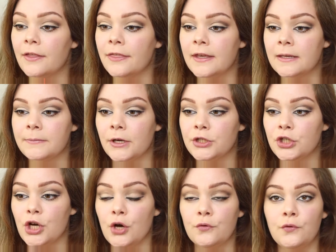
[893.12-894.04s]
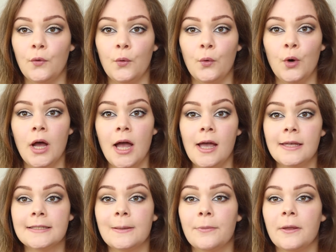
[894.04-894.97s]
I think I'm going to go for
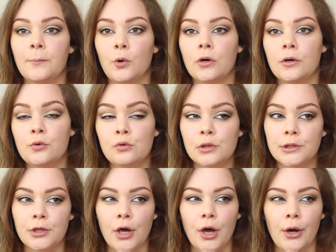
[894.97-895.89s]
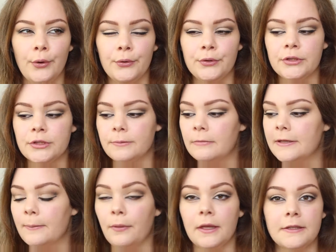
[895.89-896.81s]
something more cool toned,
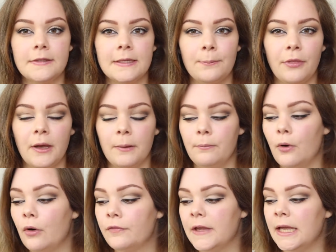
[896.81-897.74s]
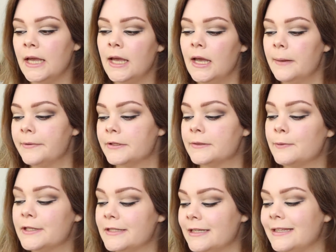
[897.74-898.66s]
something mauvey, because
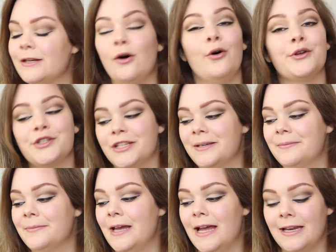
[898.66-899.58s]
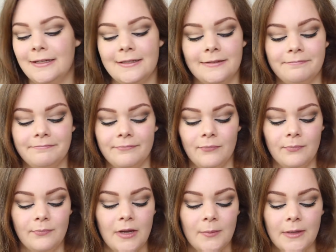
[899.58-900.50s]
we're still in autumn and
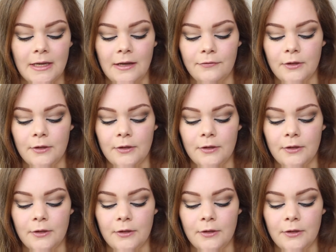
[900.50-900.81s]
maybe a